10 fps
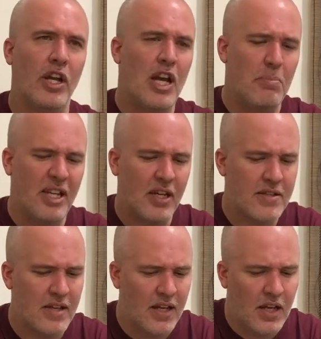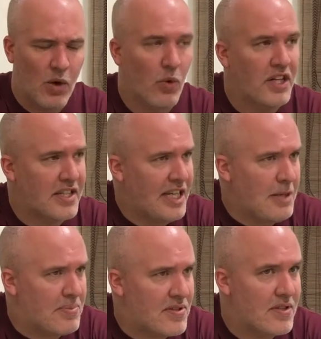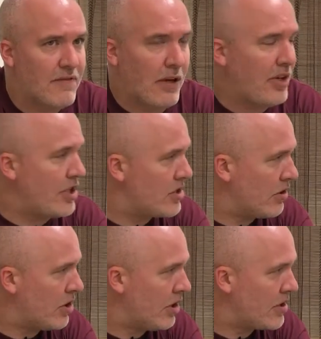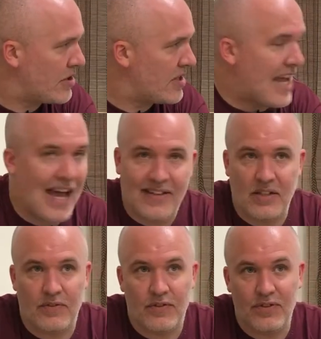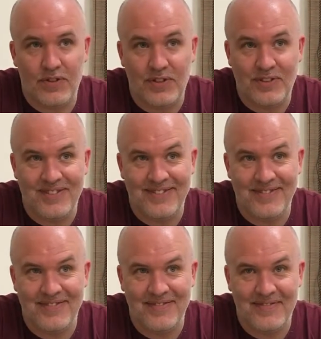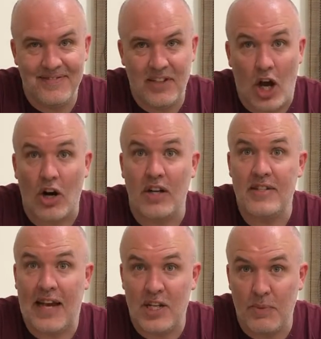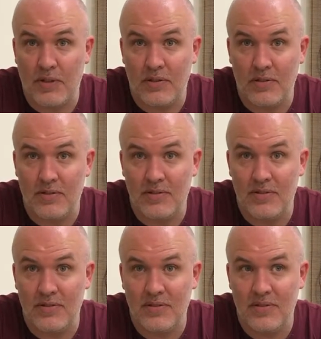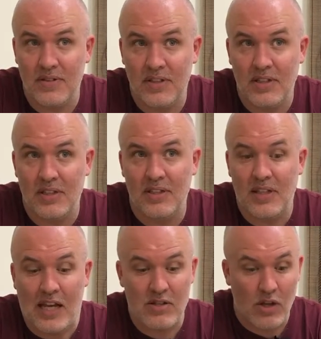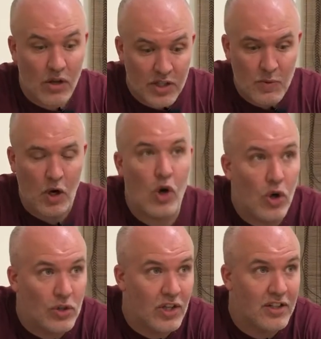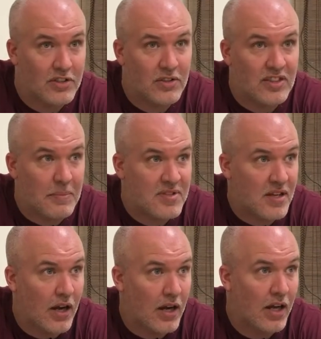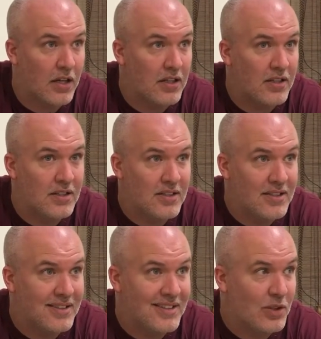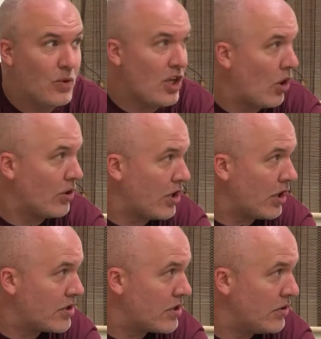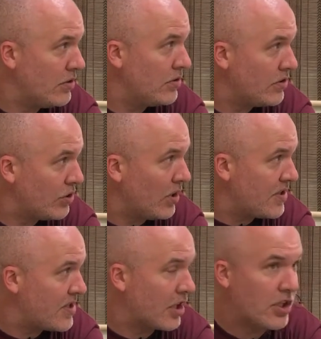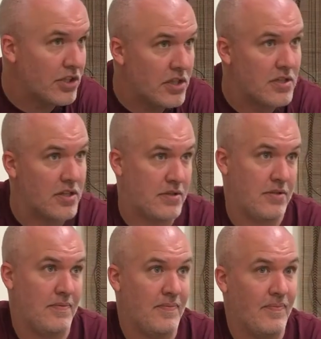on. Because what keeps the foundational consciousness active? Our attachment. As long as we hold on to samsara, we hold on to dualistic consciousness.